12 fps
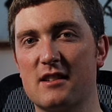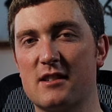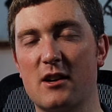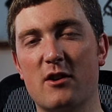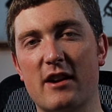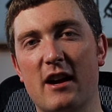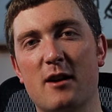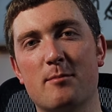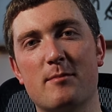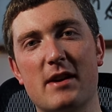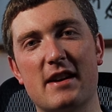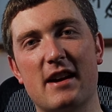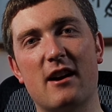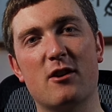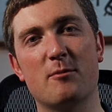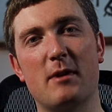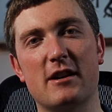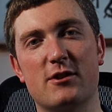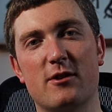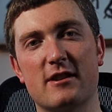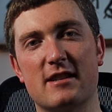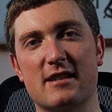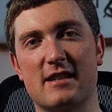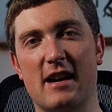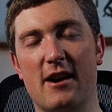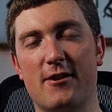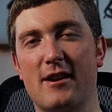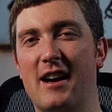so to help me narrow my choices down,